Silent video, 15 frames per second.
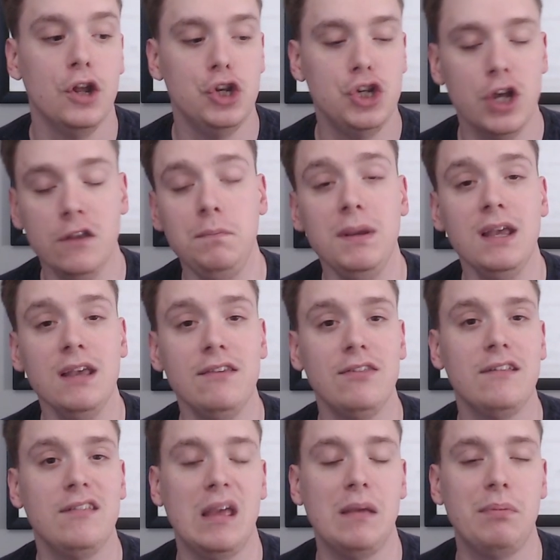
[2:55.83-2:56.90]
Just because
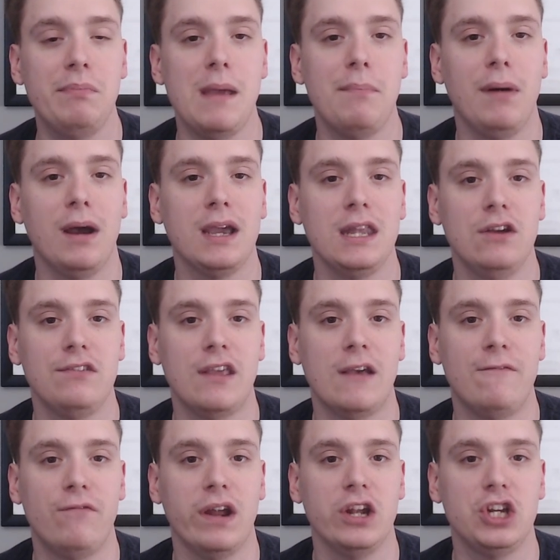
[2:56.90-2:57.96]
the Tampa Bay Buccaneers
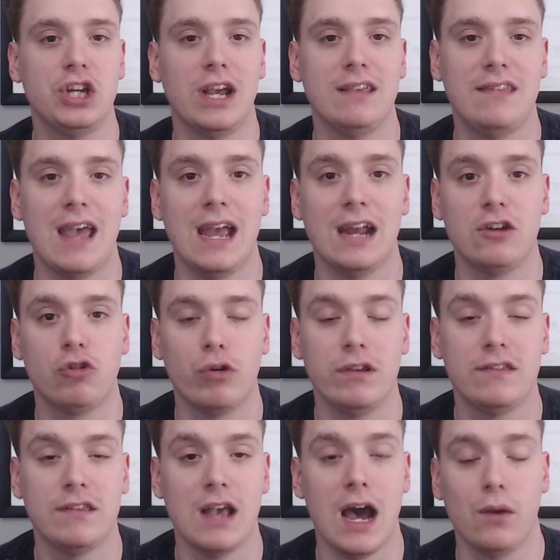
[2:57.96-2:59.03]
have franchise tagged
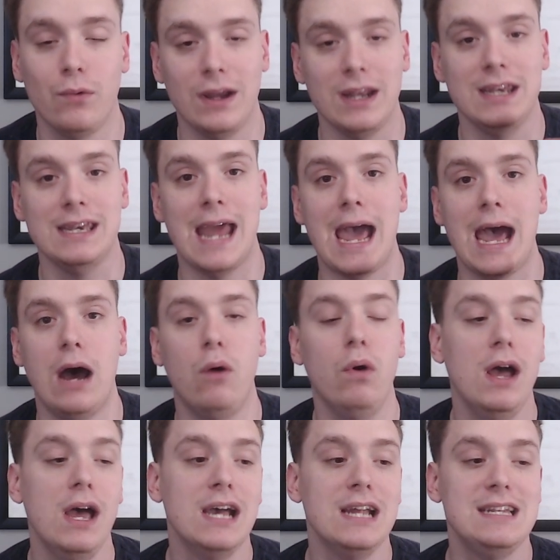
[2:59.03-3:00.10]
Chris Godwin now
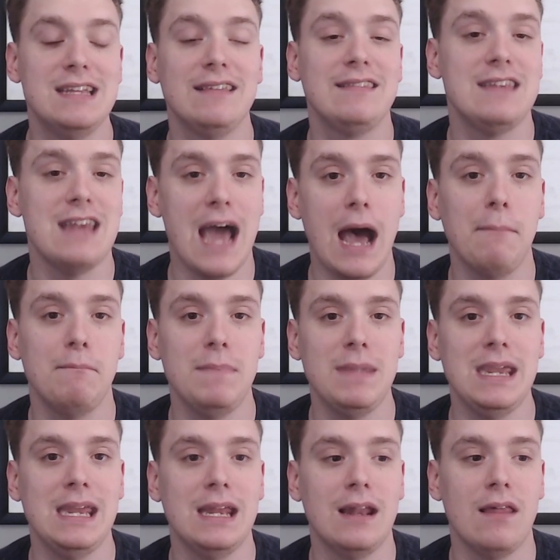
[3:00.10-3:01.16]
does not
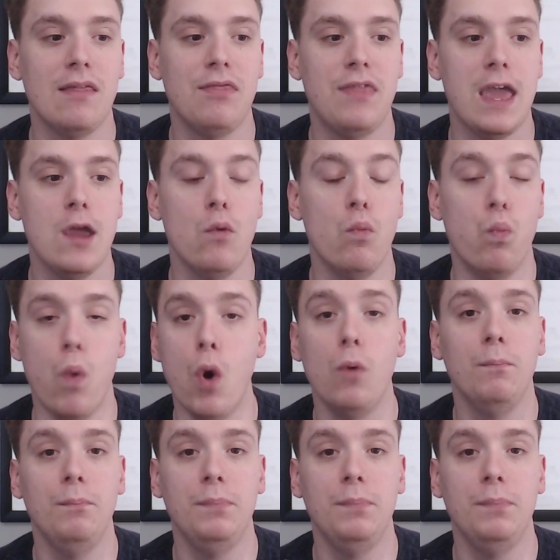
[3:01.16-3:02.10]
mean they won't